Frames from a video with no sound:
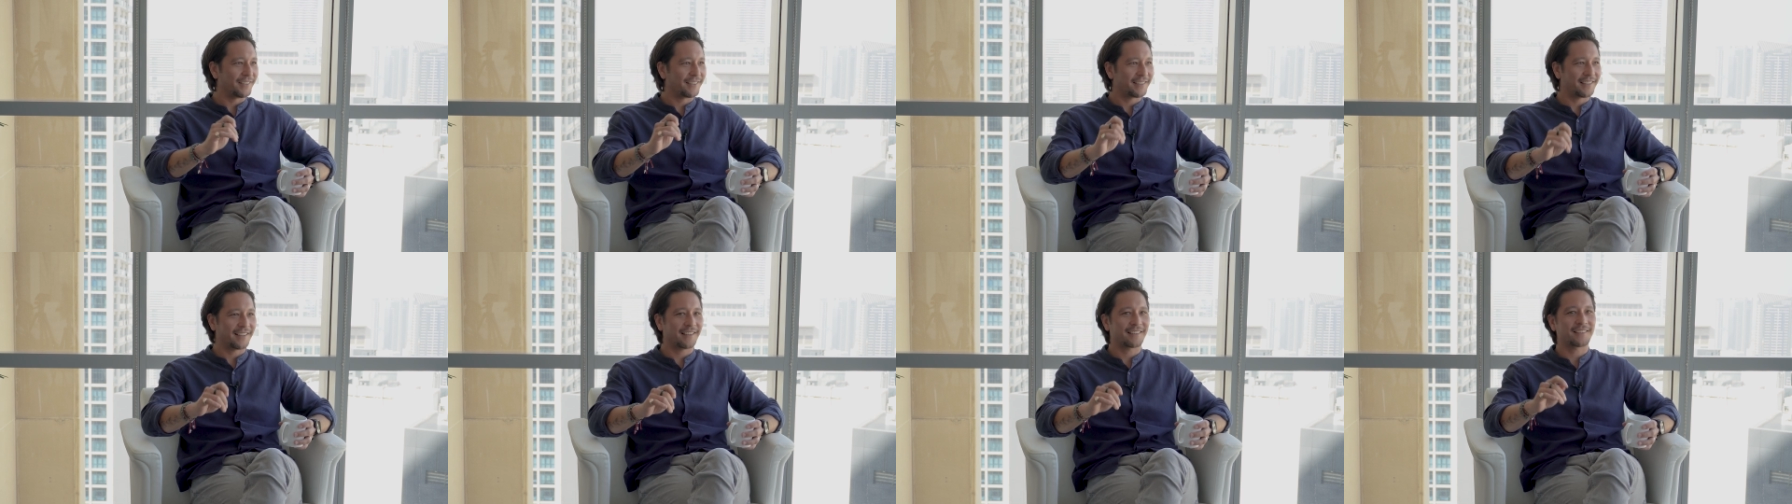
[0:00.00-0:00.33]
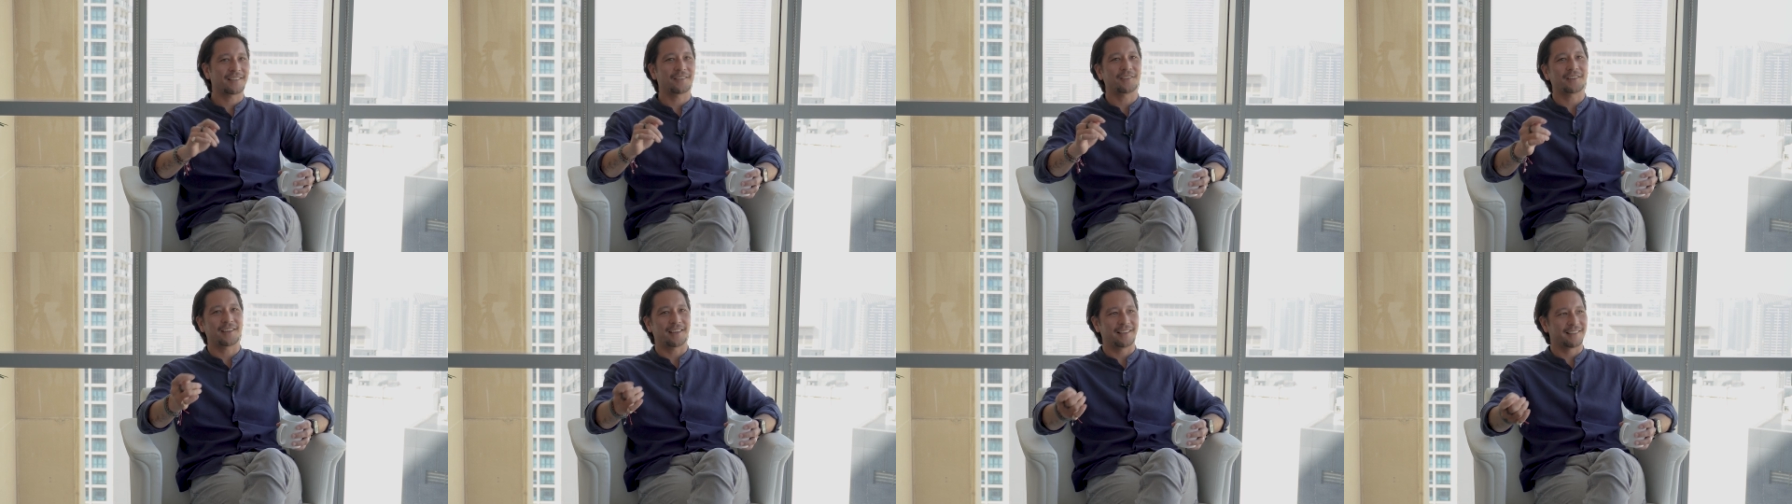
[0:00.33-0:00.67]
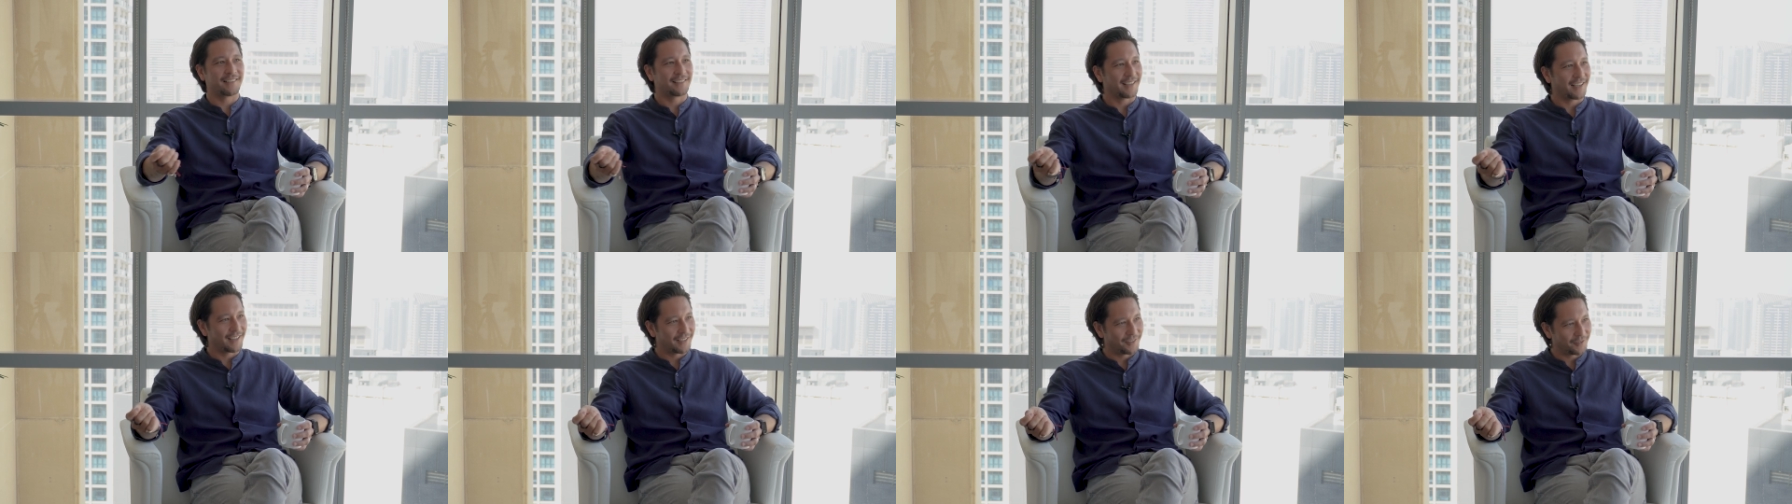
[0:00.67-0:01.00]
and six
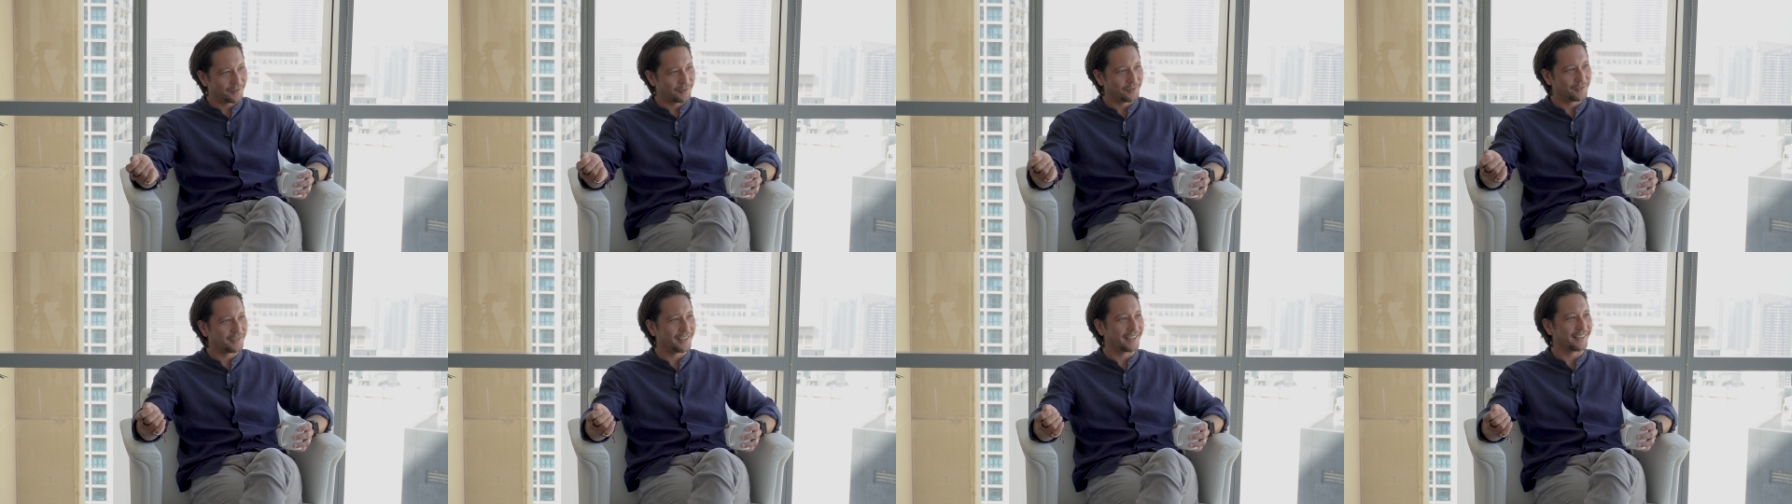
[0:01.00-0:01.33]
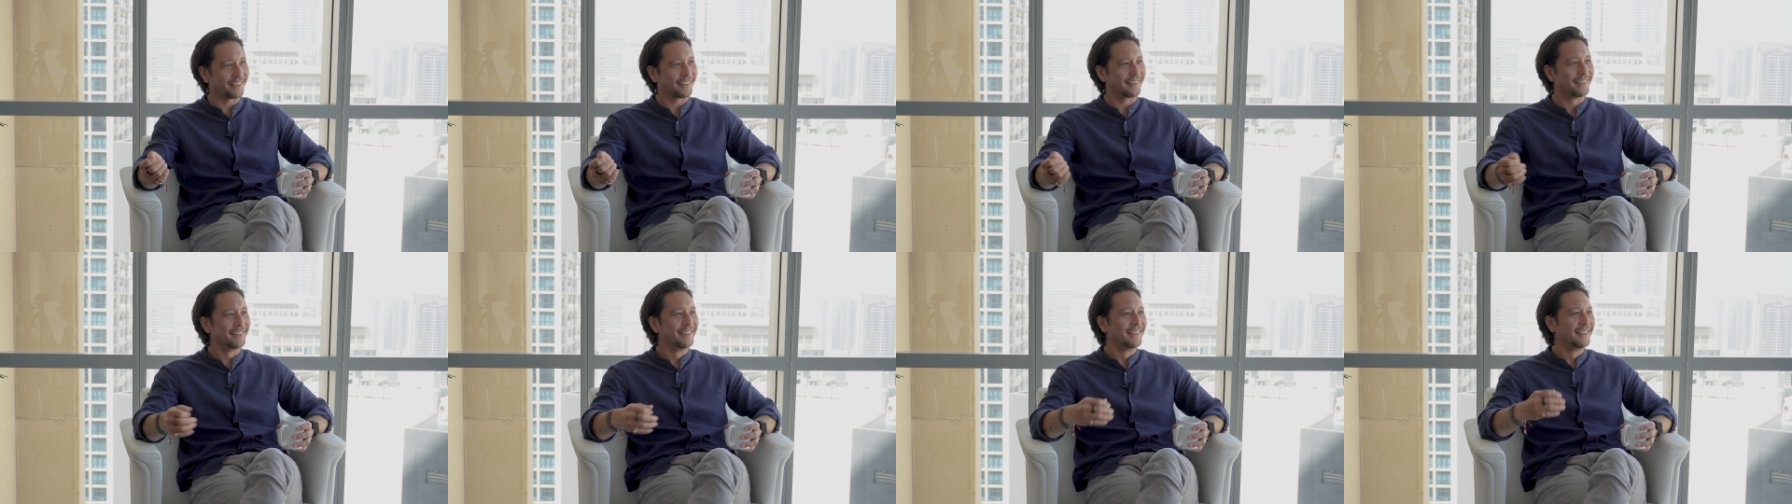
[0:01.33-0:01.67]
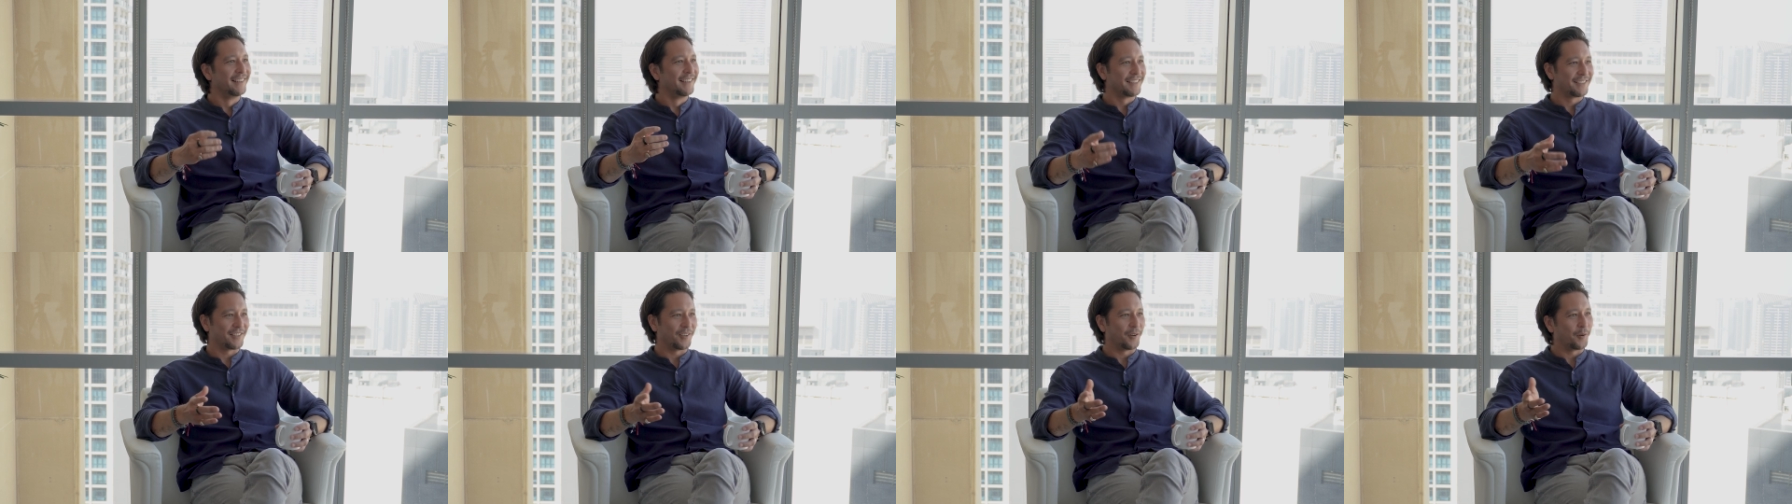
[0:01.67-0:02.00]
okay got to do dinner
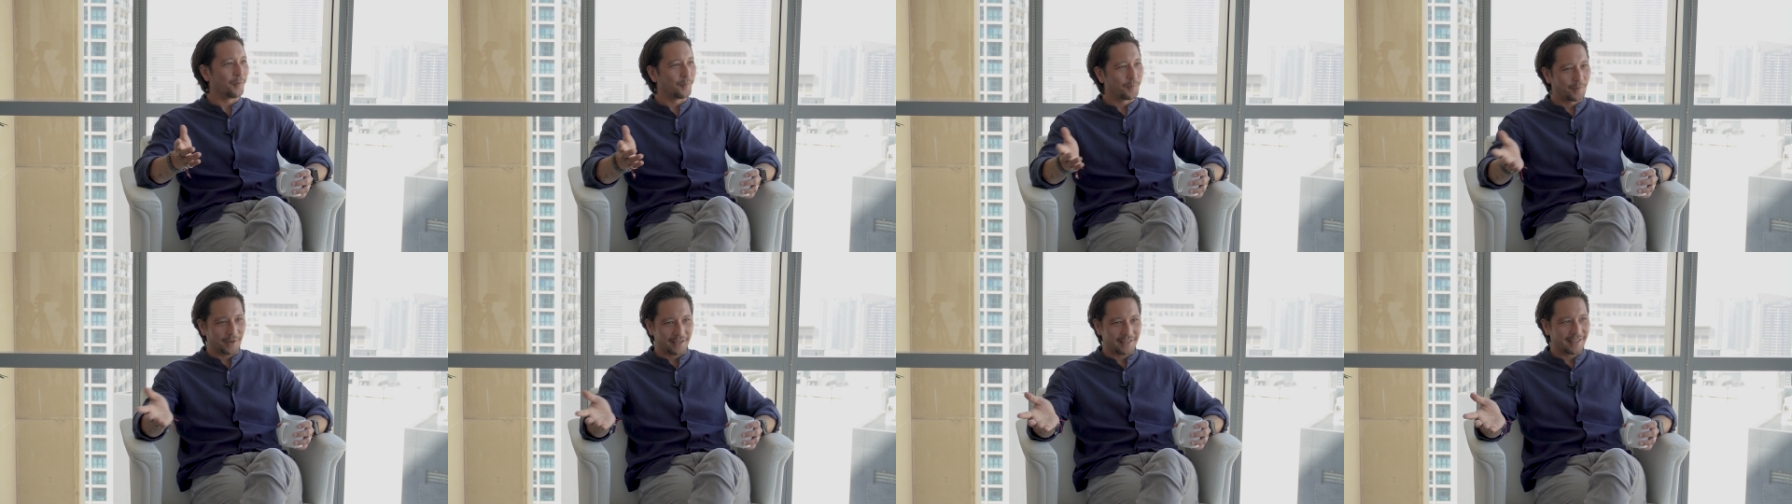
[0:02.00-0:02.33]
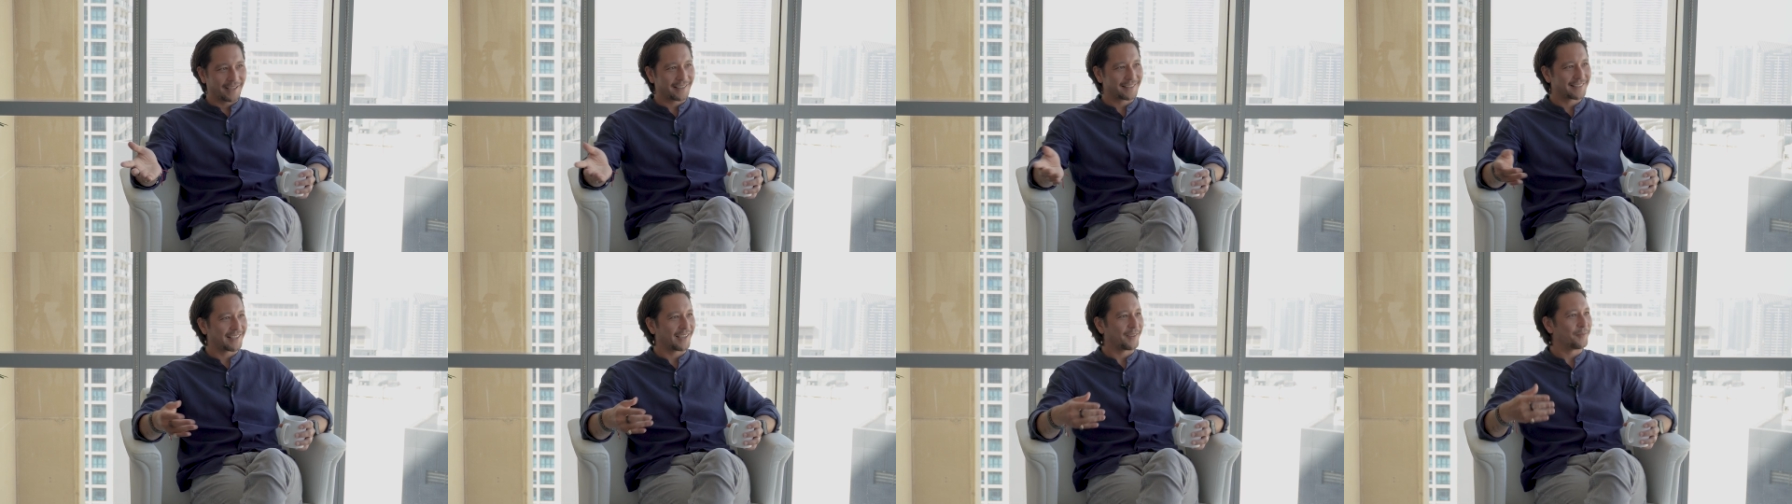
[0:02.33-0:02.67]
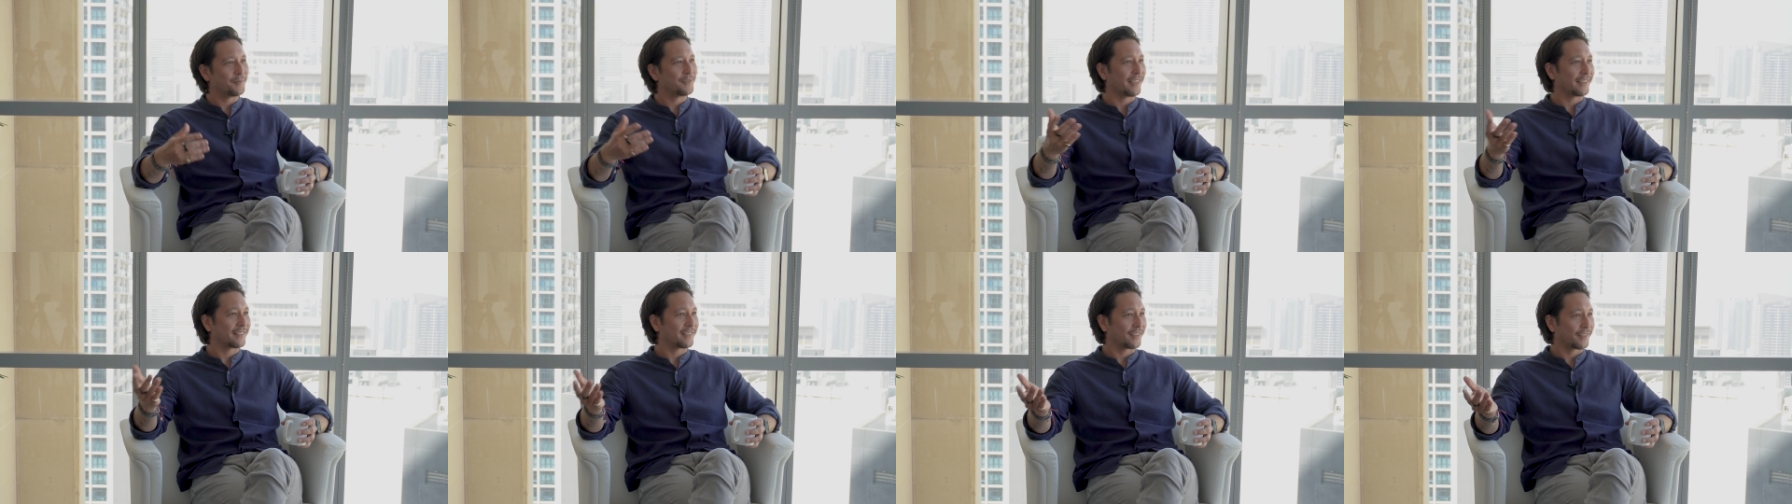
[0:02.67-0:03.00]
so by that time
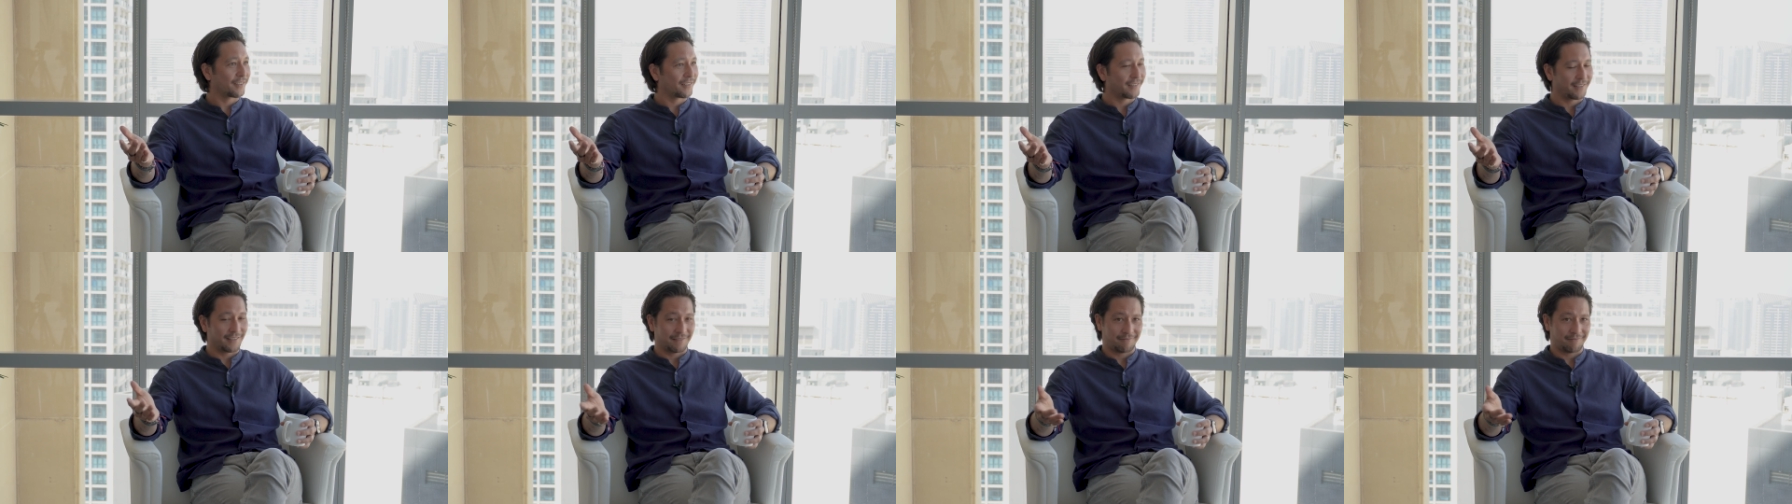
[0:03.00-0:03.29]
it takes a,